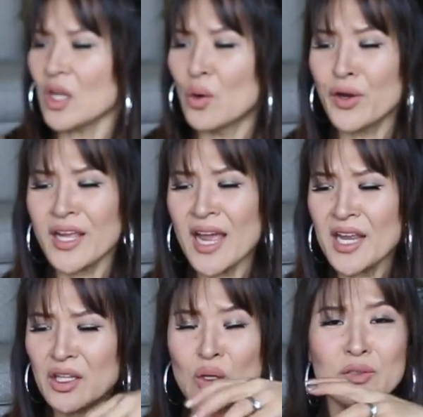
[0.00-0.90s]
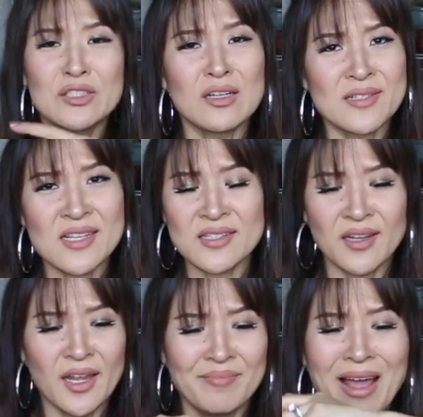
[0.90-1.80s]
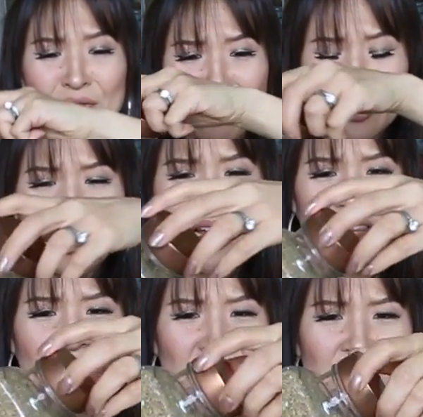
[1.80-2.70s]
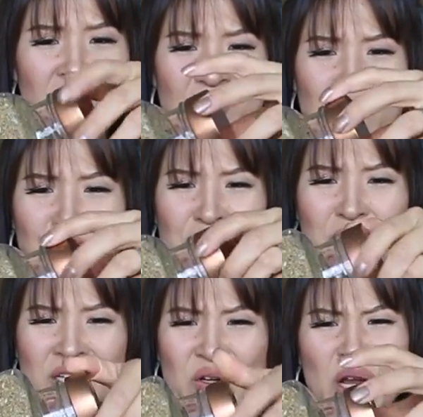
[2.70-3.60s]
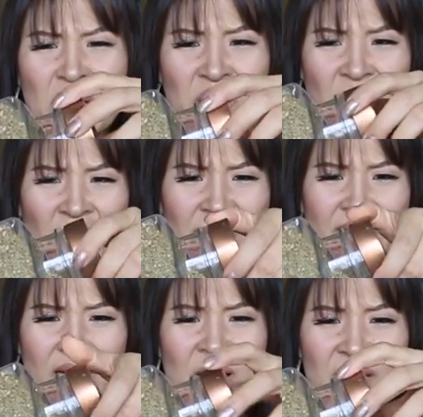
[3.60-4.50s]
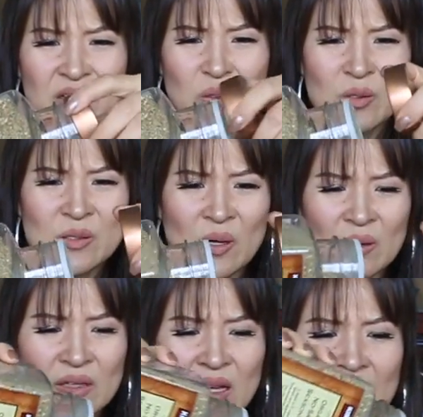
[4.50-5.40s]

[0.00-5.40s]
Organic no salt seasoning. I really like this because you could use it on anything. There's no salt.